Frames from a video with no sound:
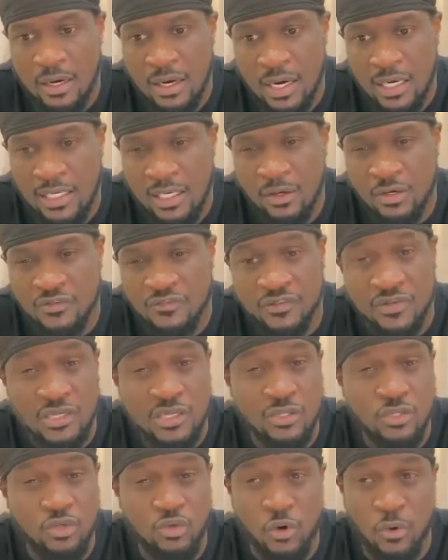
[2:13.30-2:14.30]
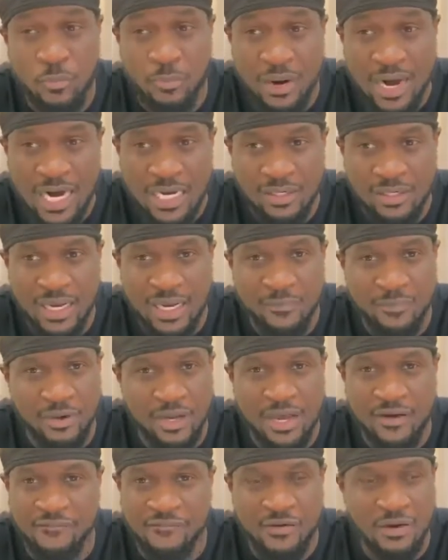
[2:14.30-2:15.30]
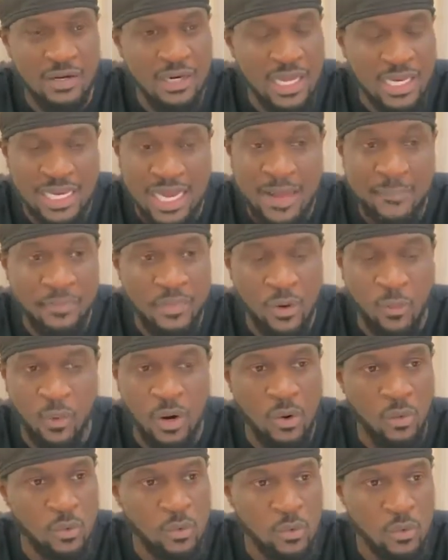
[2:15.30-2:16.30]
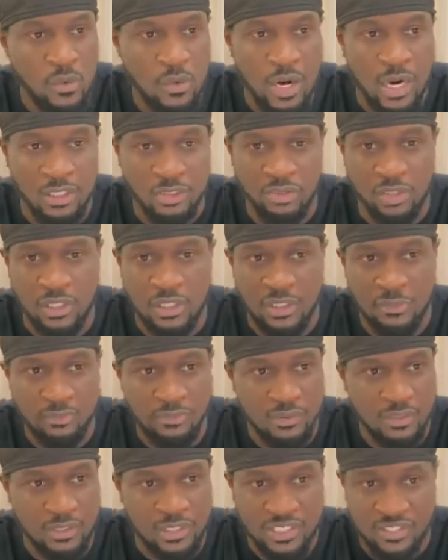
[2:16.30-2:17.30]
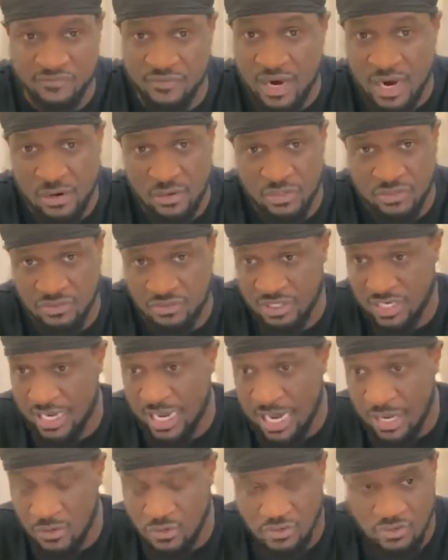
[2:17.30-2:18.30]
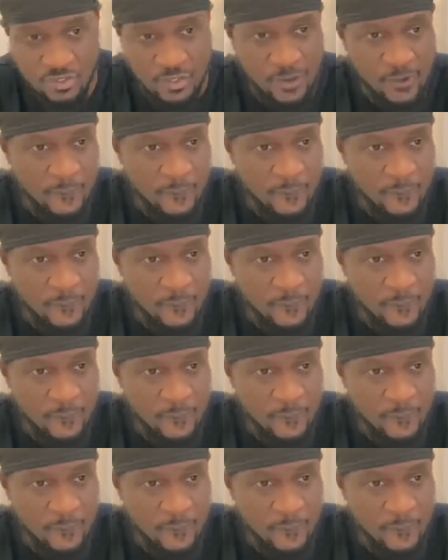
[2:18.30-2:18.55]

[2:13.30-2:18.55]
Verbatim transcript: And I was feeling so bad because I felt like I'm the one who actually brought this virus to the house.